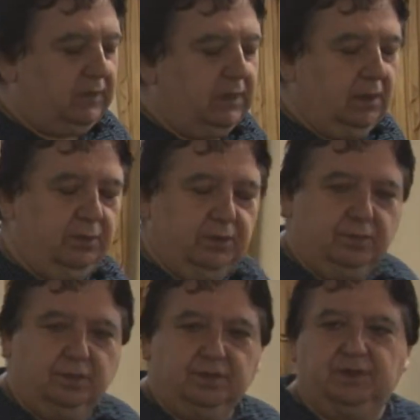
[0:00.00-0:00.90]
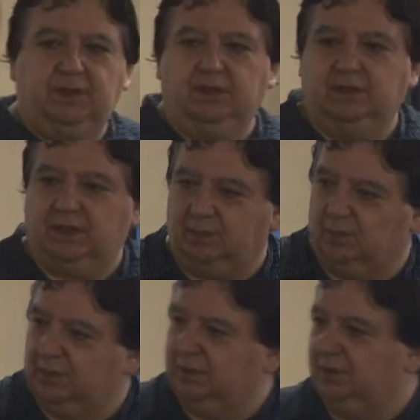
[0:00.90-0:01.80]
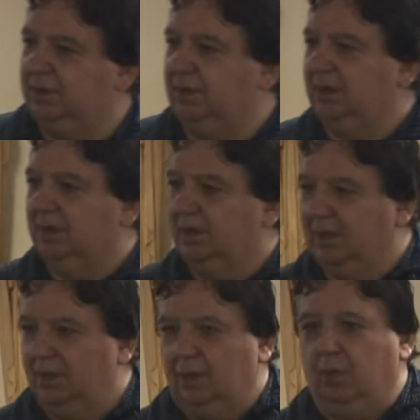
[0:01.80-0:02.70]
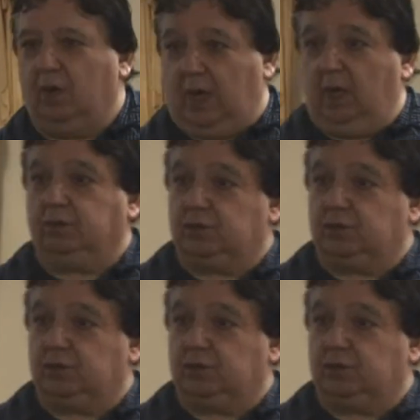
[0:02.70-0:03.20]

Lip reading: Columbia University and at NYU, who are out